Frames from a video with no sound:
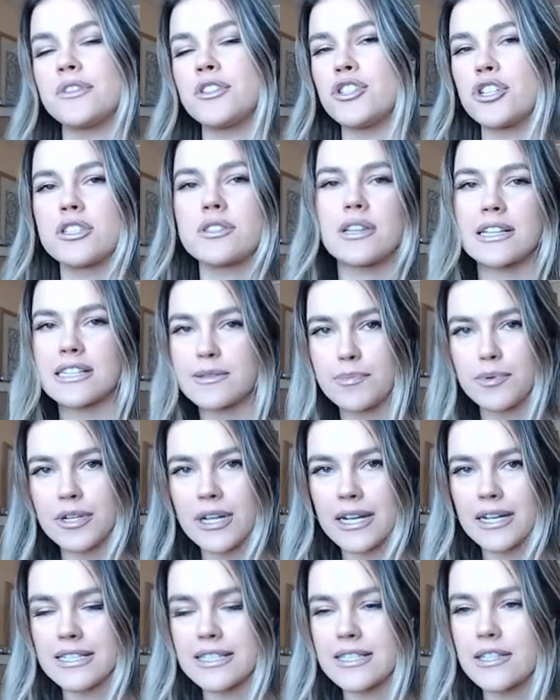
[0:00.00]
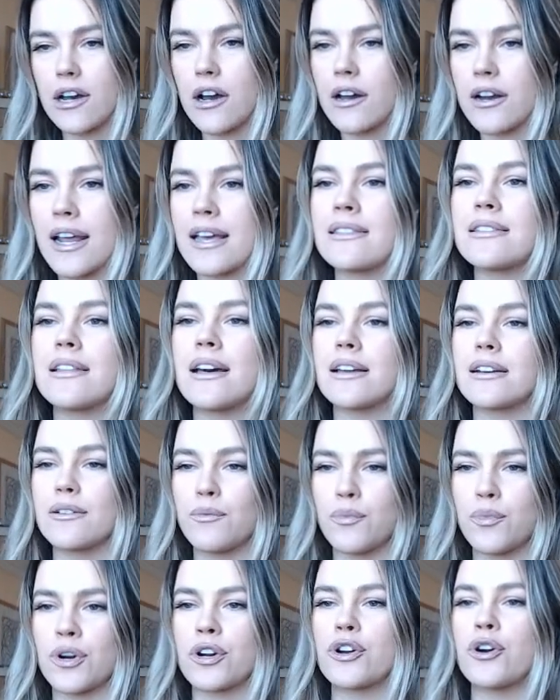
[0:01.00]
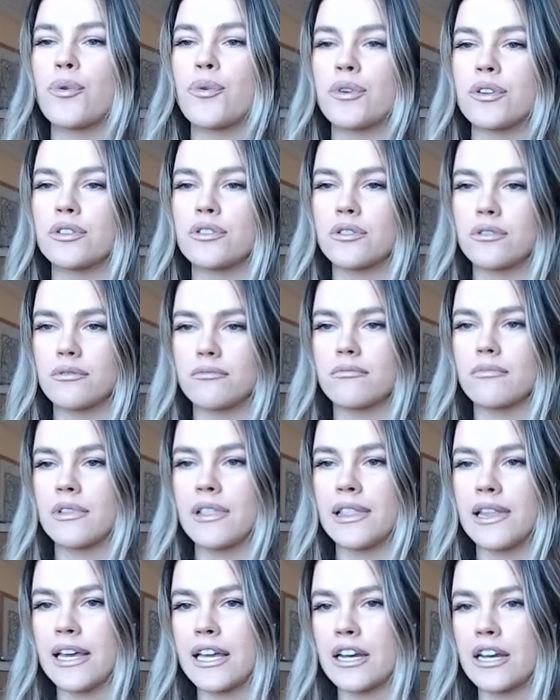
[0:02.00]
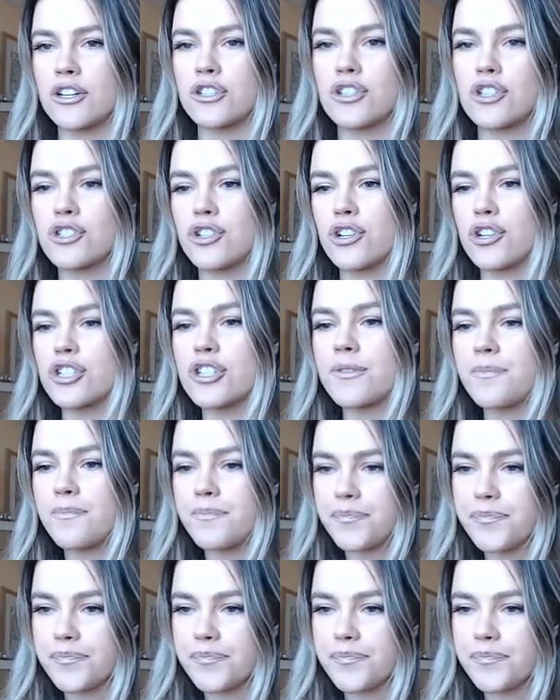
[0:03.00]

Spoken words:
just let's pretend it's not, and that we're going later to search.